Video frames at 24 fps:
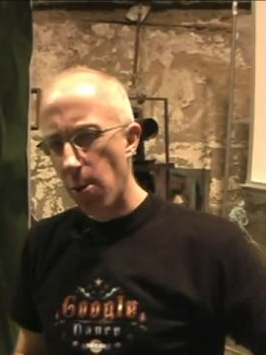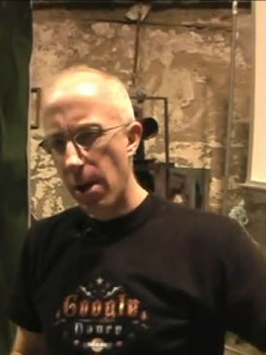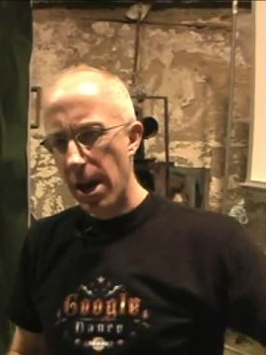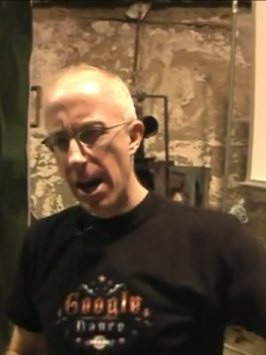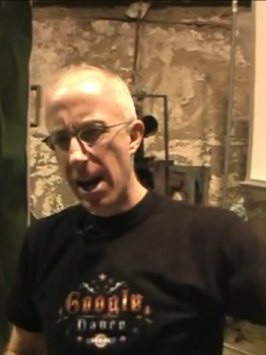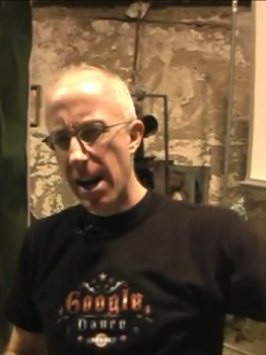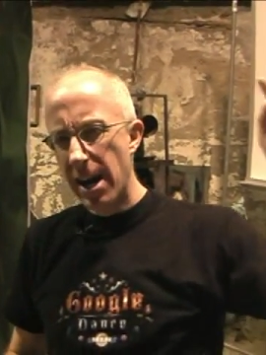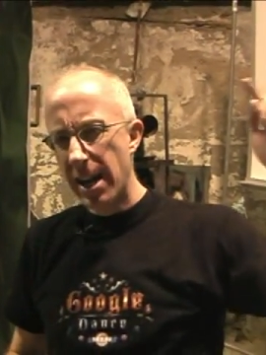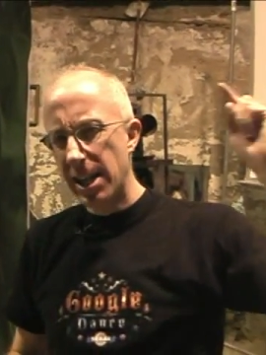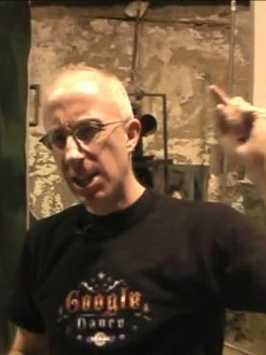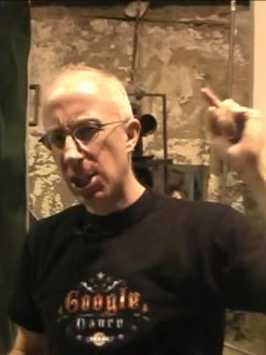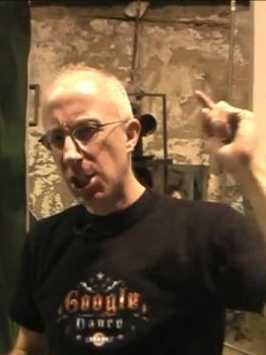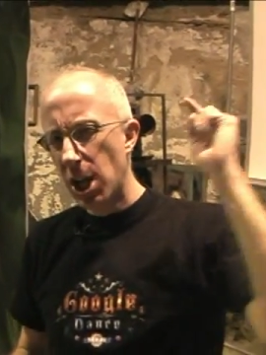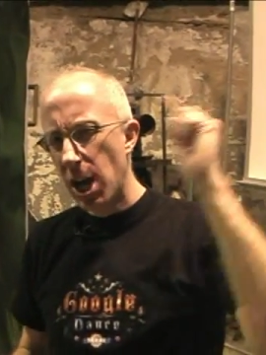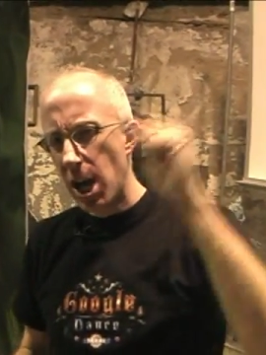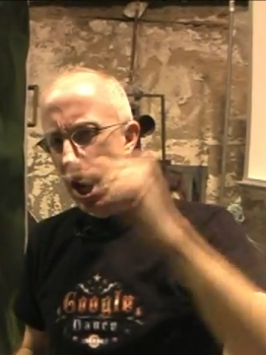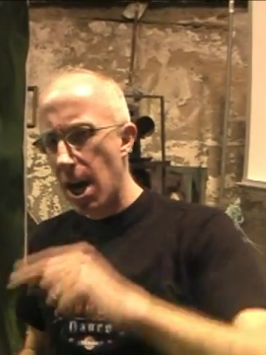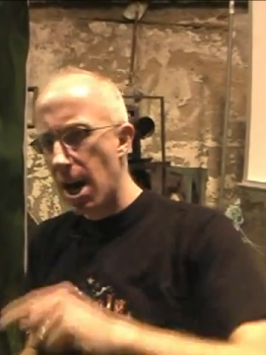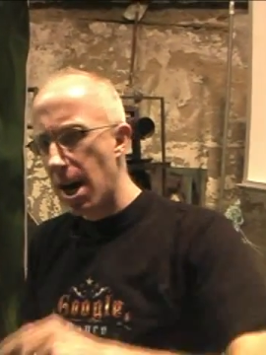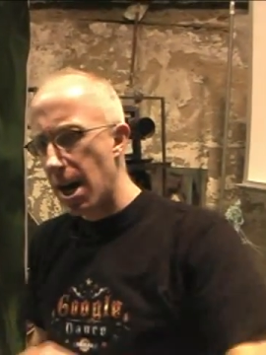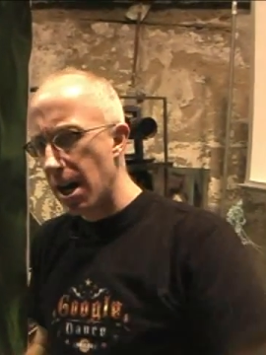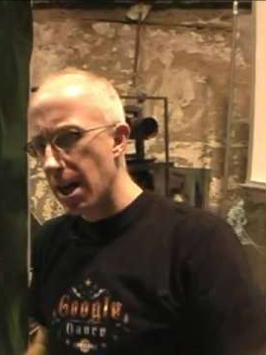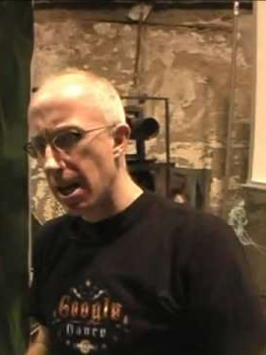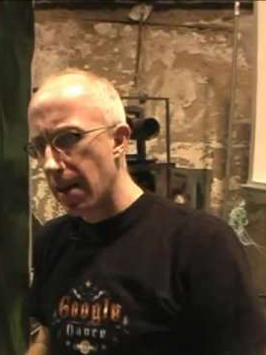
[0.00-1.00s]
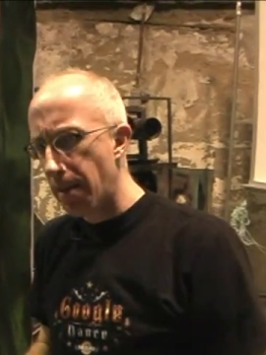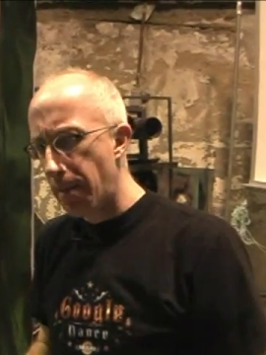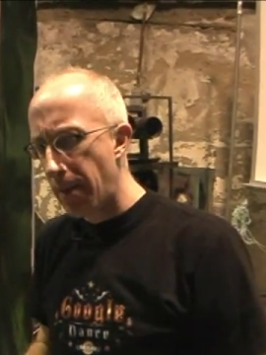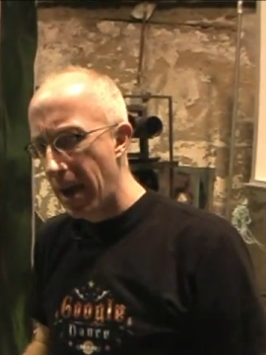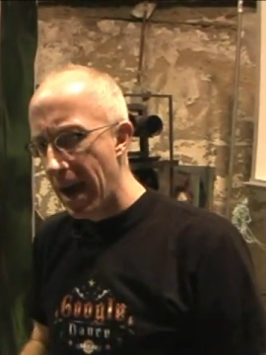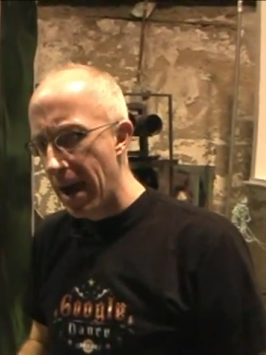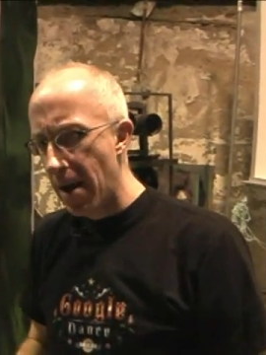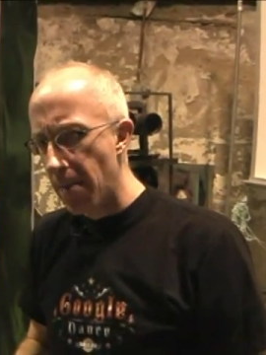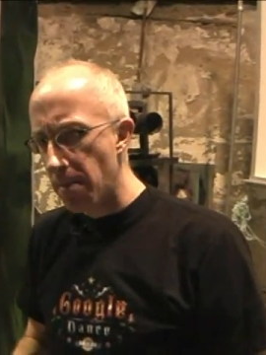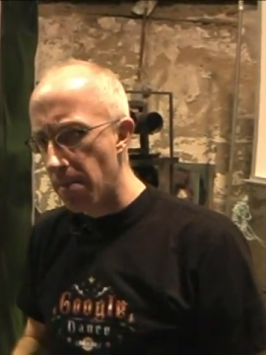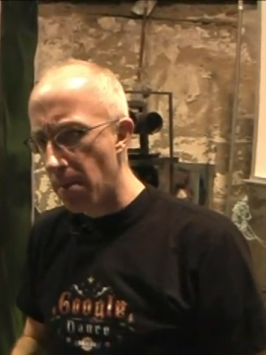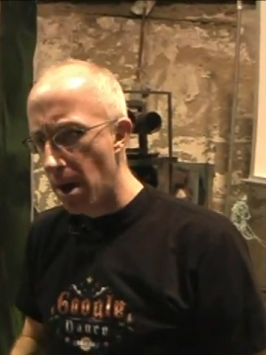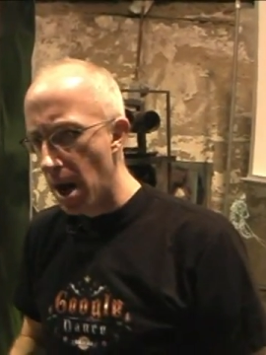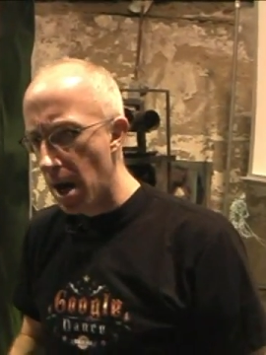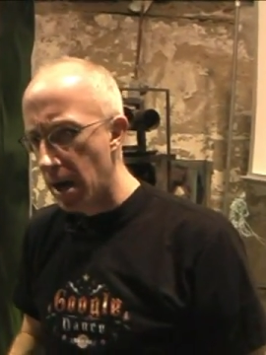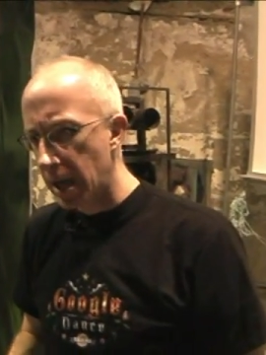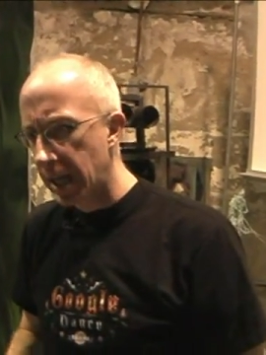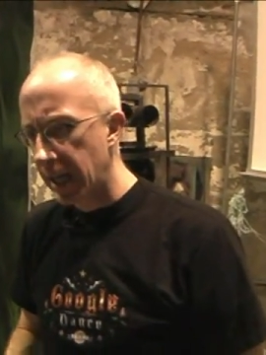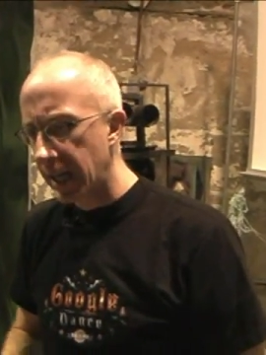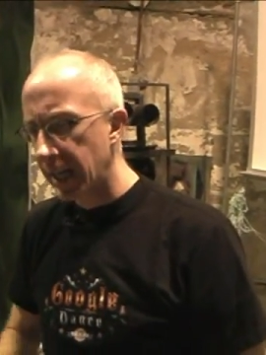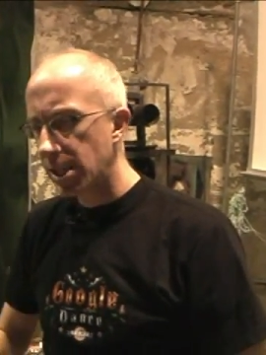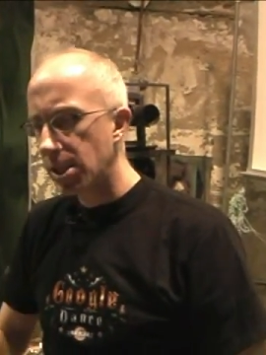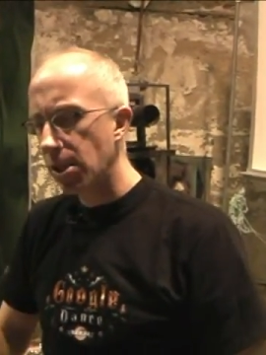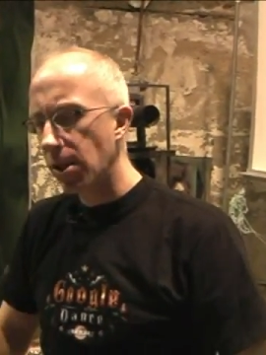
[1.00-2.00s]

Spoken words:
where it's all about marketing.